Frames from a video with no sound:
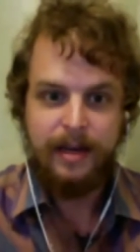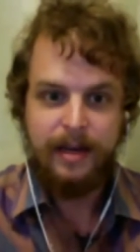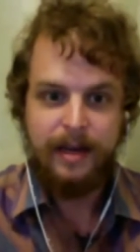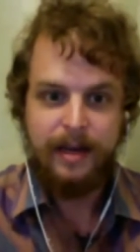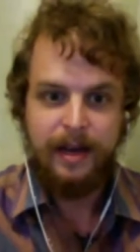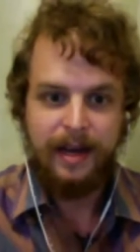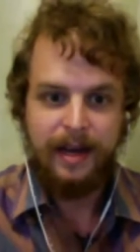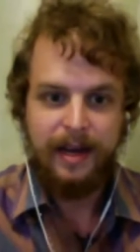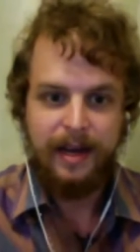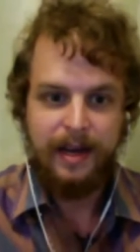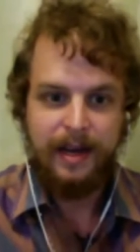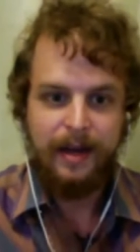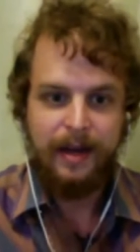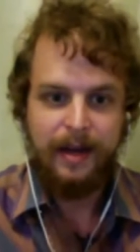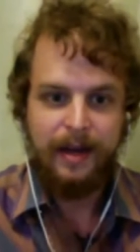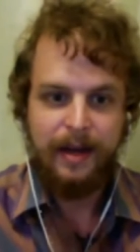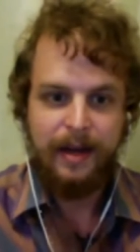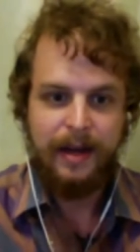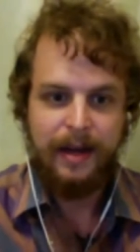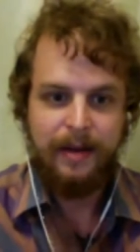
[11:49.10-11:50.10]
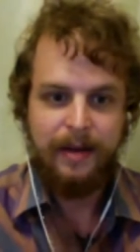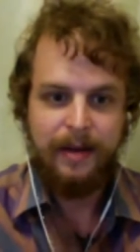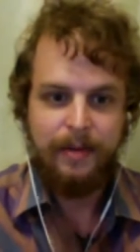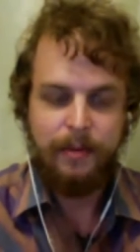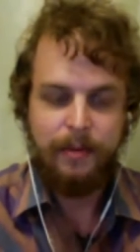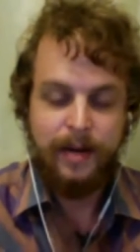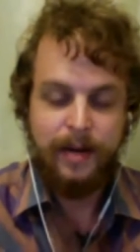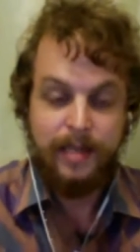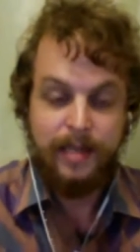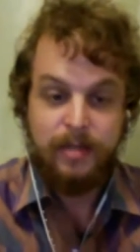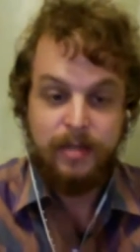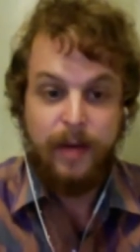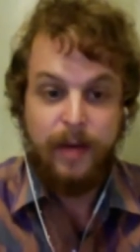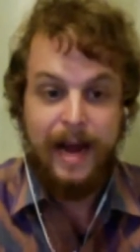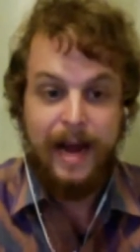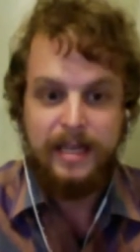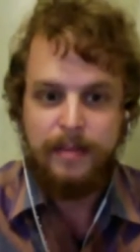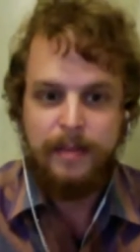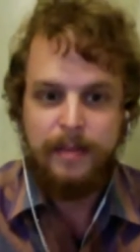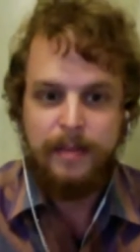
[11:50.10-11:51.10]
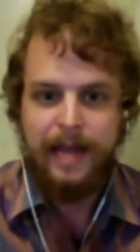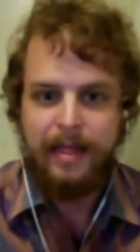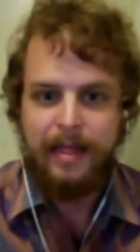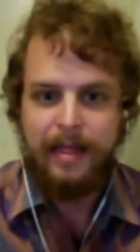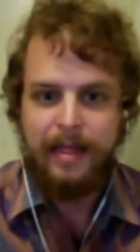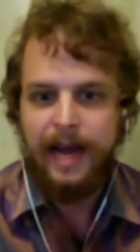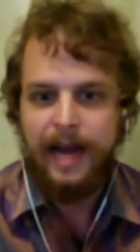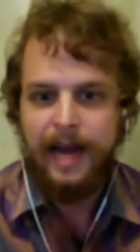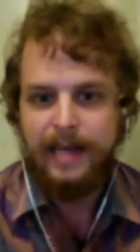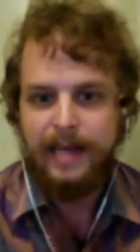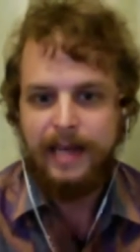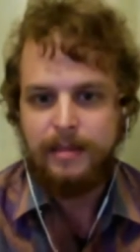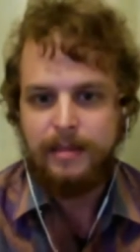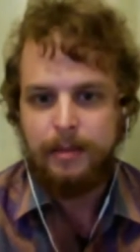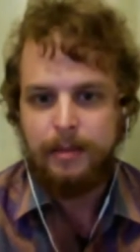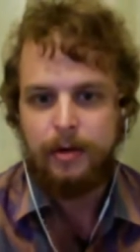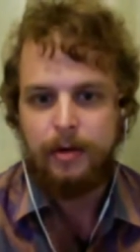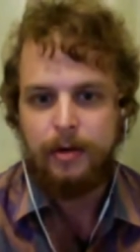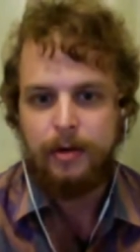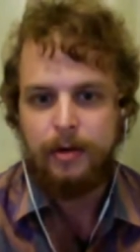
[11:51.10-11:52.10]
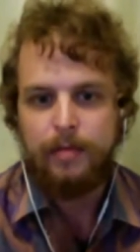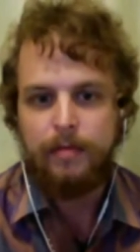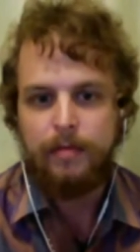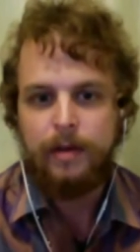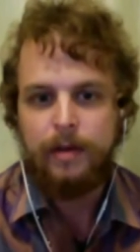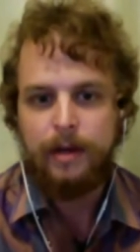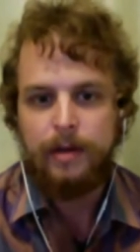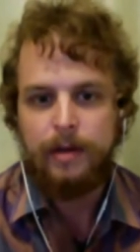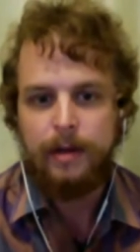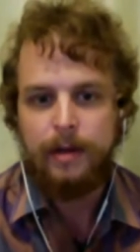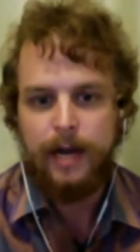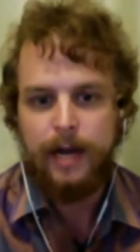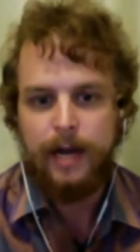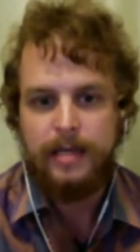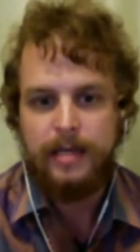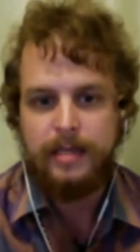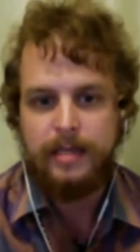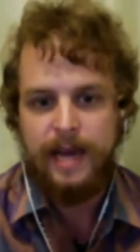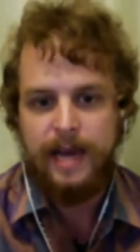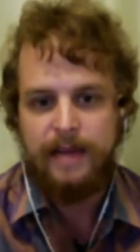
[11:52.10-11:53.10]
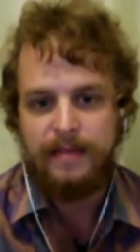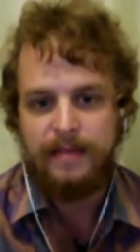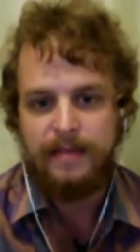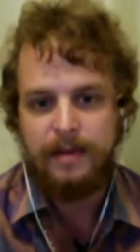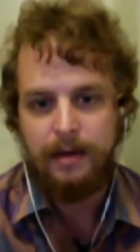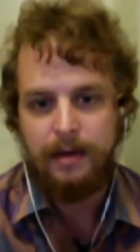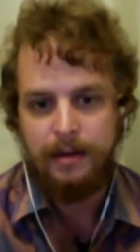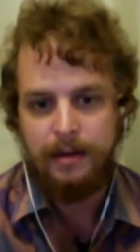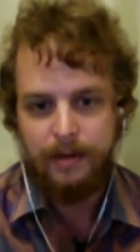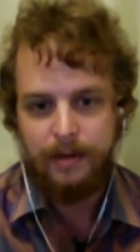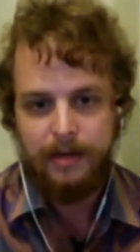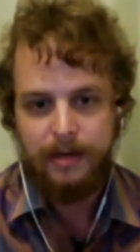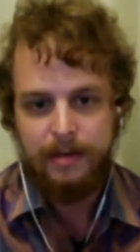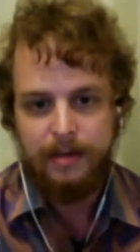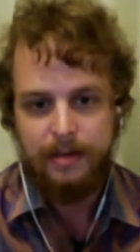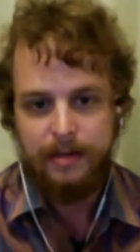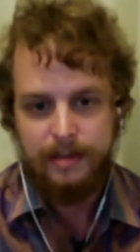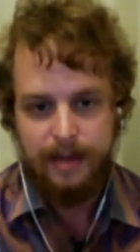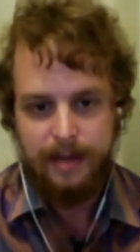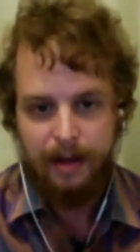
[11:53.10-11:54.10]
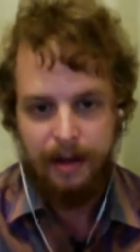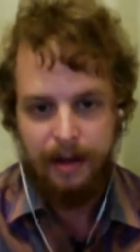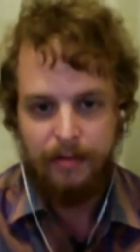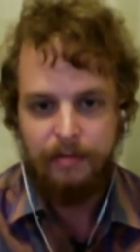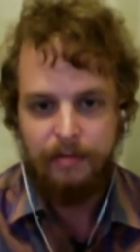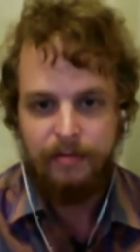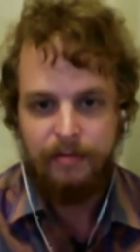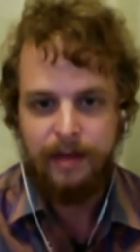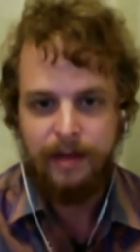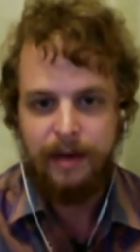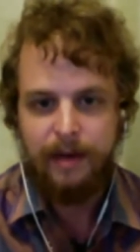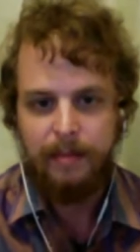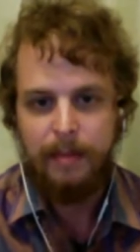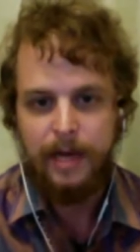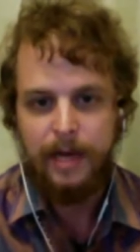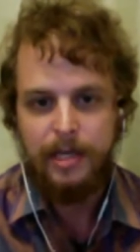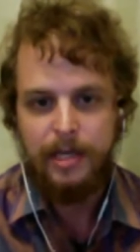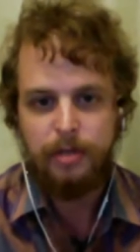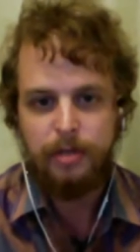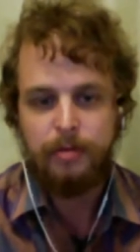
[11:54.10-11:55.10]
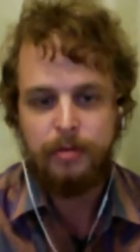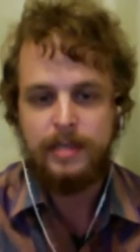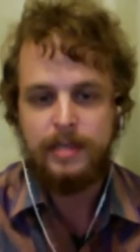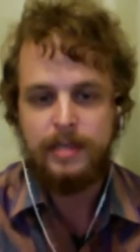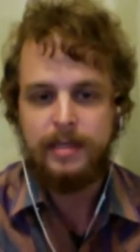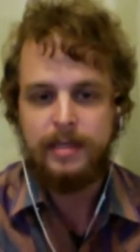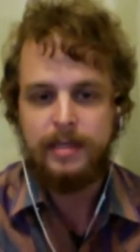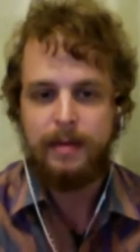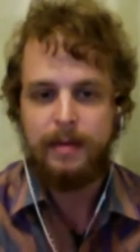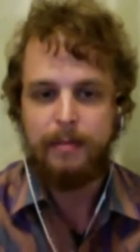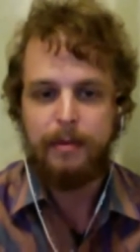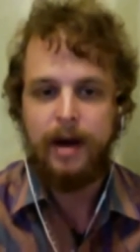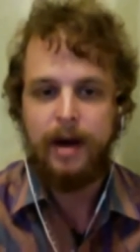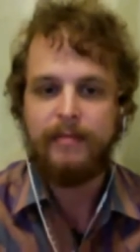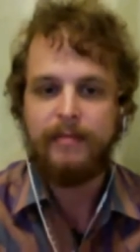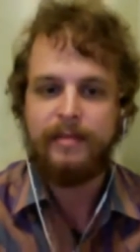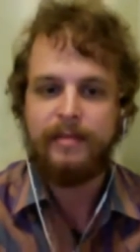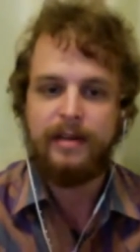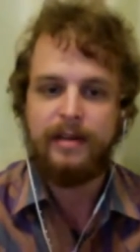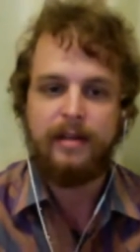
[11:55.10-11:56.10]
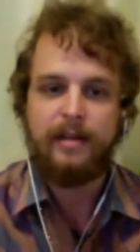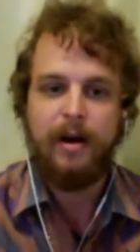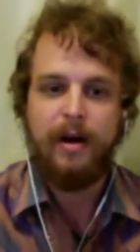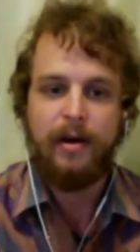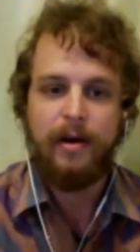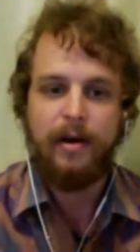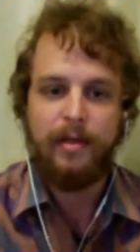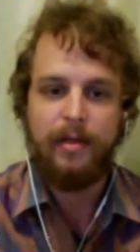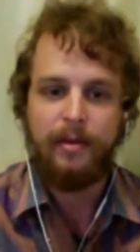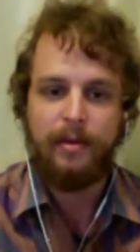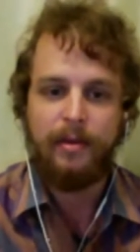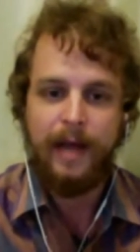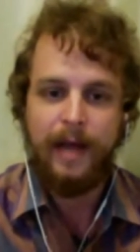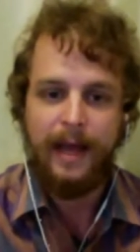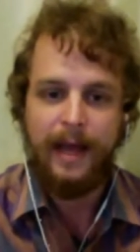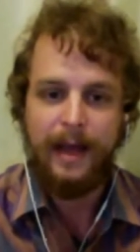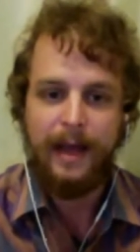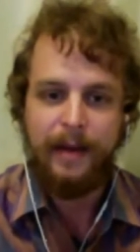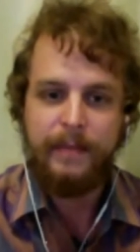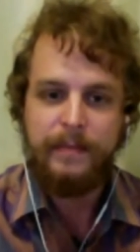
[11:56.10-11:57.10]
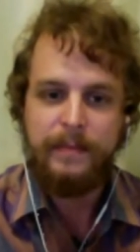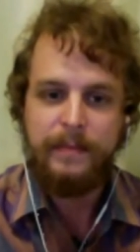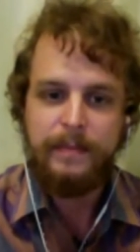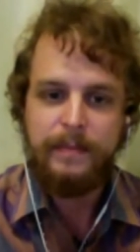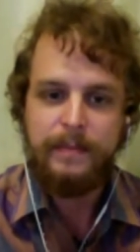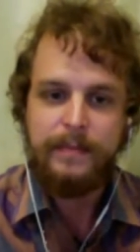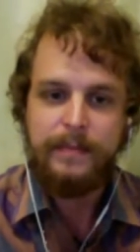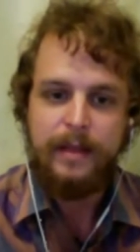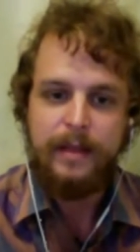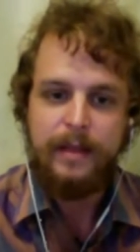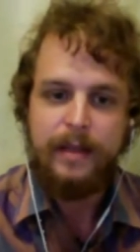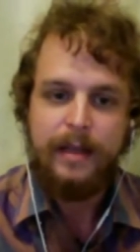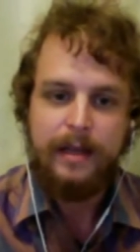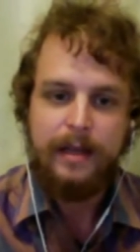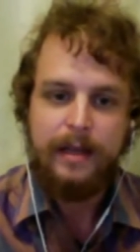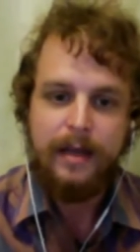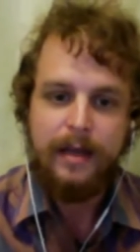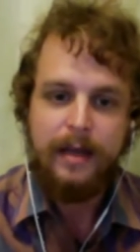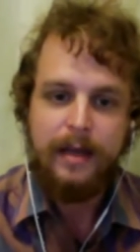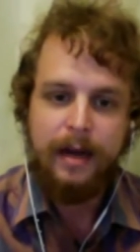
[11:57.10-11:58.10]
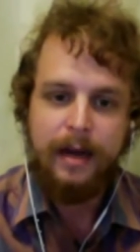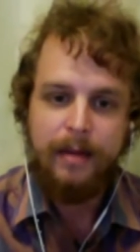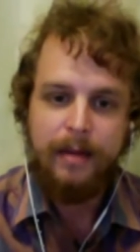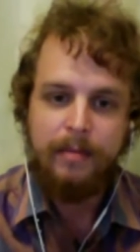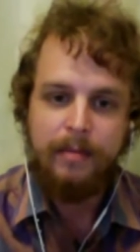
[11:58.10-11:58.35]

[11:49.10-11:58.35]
when it's right to make the next move. You kind of just have to do it yourself and measure risk and profit along the way. That's